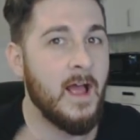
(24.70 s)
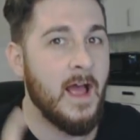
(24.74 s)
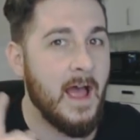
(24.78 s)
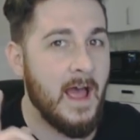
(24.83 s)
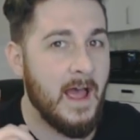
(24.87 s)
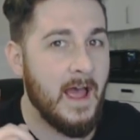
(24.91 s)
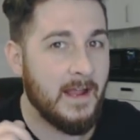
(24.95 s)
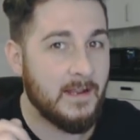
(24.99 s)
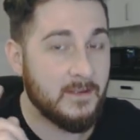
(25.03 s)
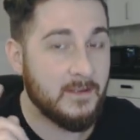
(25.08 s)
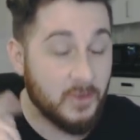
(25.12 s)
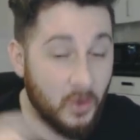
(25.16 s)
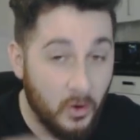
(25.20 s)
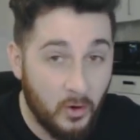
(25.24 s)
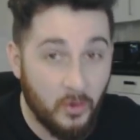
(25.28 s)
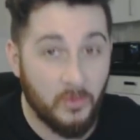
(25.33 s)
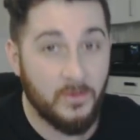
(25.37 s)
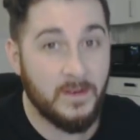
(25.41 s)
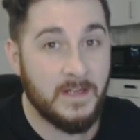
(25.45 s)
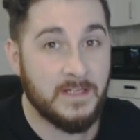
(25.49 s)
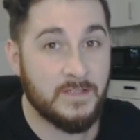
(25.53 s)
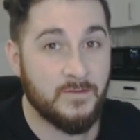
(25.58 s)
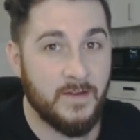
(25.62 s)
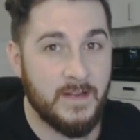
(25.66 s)
and on
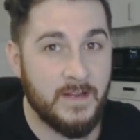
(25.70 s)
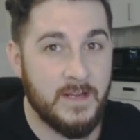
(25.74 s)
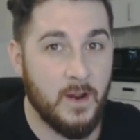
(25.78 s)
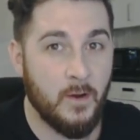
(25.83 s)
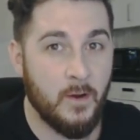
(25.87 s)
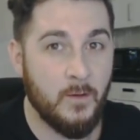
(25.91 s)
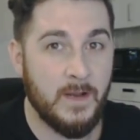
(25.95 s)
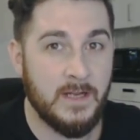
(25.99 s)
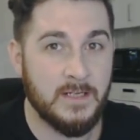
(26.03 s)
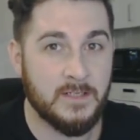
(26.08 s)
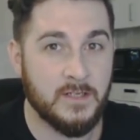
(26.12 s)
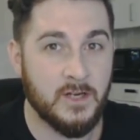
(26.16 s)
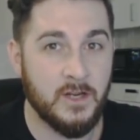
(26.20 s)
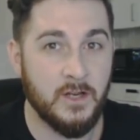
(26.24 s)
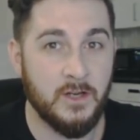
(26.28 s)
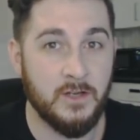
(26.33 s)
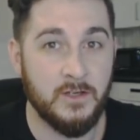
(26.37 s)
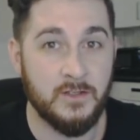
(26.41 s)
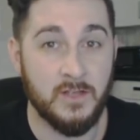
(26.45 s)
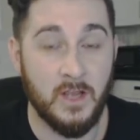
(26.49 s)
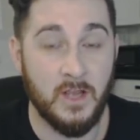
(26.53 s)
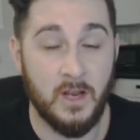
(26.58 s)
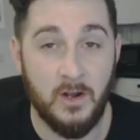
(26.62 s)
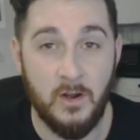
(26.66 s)
this video is
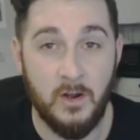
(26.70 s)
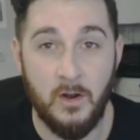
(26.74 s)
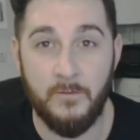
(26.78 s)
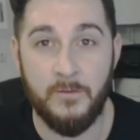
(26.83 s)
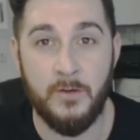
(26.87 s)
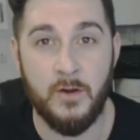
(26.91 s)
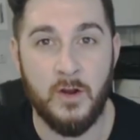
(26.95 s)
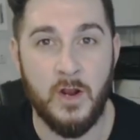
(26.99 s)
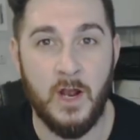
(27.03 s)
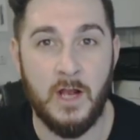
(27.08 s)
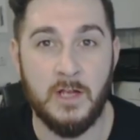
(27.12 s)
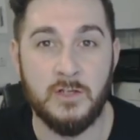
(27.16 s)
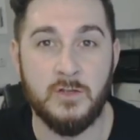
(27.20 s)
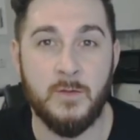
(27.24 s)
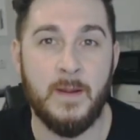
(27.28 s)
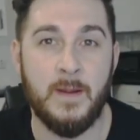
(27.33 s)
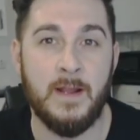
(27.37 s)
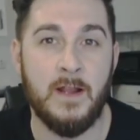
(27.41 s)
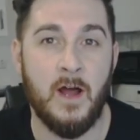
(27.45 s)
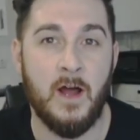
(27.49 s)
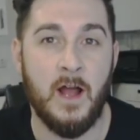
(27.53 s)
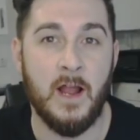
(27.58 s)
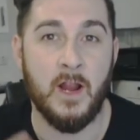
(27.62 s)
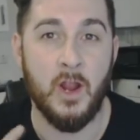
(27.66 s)
because a lot of you guys will be
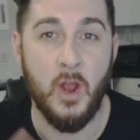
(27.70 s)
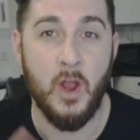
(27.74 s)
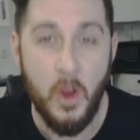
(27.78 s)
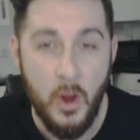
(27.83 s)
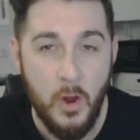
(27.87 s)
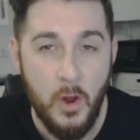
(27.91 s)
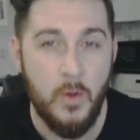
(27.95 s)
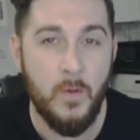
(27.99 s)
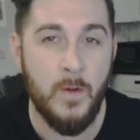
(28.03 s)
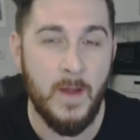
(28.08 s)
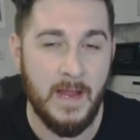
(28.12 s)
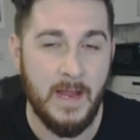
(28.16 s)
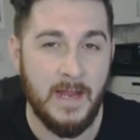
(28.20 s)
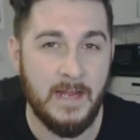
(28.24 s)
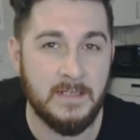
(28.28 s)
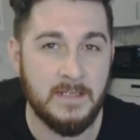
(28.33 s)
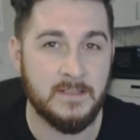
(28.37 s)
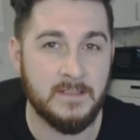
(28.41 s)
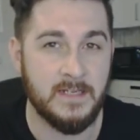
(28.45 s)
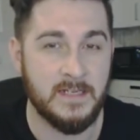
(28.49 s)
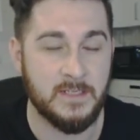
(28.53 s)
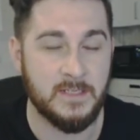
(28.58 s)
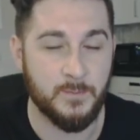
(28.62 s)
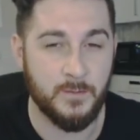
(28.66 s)
like, who
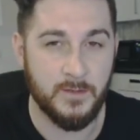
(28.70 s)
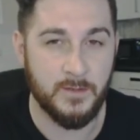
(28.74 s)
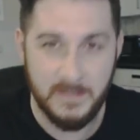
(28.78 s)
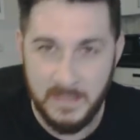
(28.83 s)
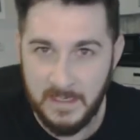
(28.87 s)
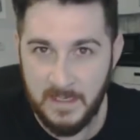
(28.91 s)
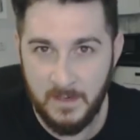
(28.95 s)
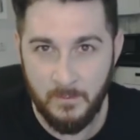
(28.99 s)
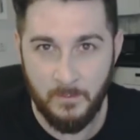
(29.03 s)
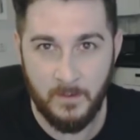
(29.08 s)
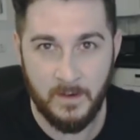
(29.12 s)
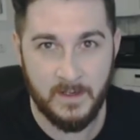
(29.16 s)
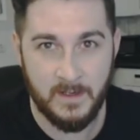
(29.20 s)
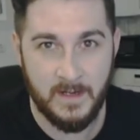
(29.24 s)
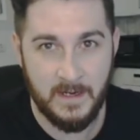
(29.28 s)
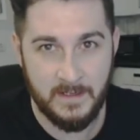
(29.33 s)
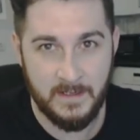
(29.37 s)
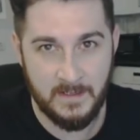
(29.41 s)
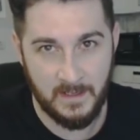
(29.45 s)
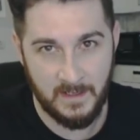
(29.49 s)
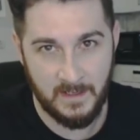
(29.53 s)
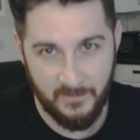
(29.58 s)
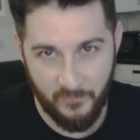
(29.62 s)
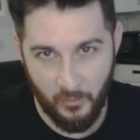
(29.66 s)
is this Brazilian wonder kid
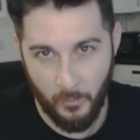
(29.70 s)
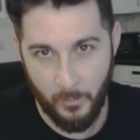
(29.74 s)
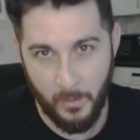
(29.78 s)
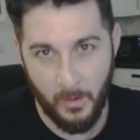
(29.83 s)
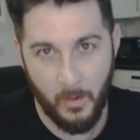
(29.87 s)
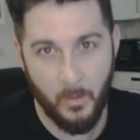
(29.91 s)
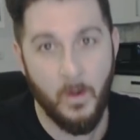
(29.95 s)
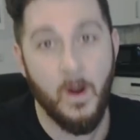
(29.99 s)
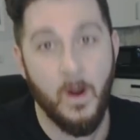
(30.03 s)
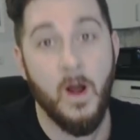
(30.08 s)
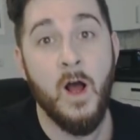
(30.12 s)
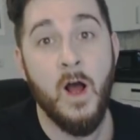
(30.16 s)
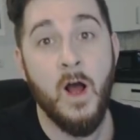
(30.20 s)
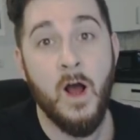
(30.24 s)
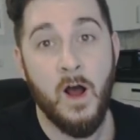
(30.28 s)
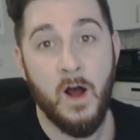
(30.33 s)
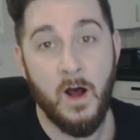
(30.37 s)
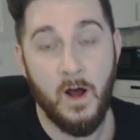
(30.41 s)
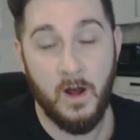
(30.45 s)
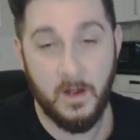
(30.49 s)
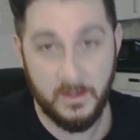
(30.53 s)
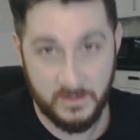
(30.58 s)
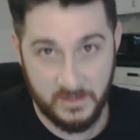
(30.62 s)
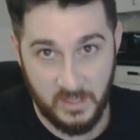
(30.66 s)
that Liverpool
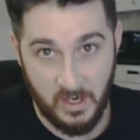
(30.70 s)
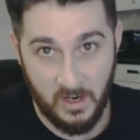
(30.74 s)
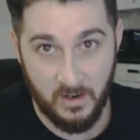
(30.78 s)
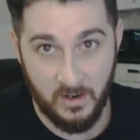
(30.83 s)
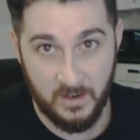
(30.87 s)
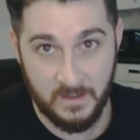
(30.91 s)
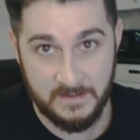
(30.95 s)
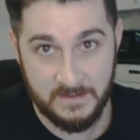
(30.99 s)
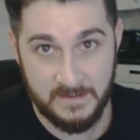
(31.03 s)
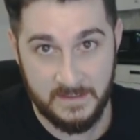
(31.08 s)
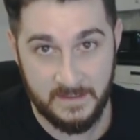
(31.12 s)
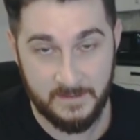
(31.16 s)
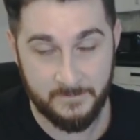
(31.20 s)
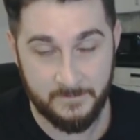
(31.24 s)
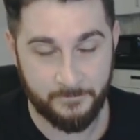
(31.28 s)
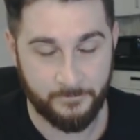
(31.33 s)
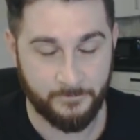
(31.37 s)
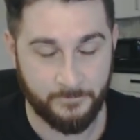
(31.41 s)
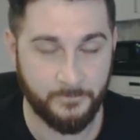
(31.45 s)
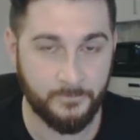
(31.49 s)
are targeting?